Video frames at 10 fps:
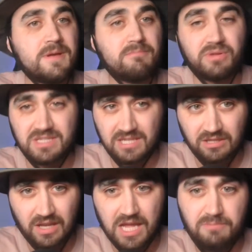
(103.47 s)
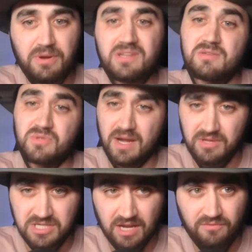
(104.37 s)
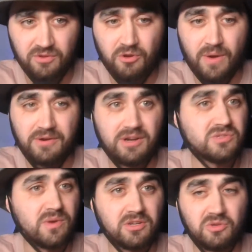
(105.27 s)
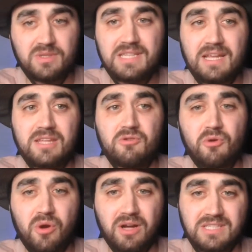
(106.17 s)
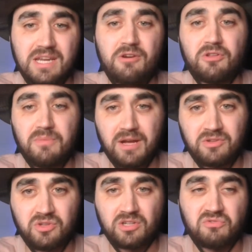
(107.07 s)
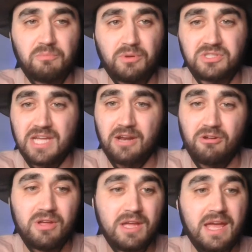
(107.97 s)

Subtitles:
please hit the like button, subscribe to the channel if you're new around there, as we are doing daily Euro content here on the Michael Talks Football channel,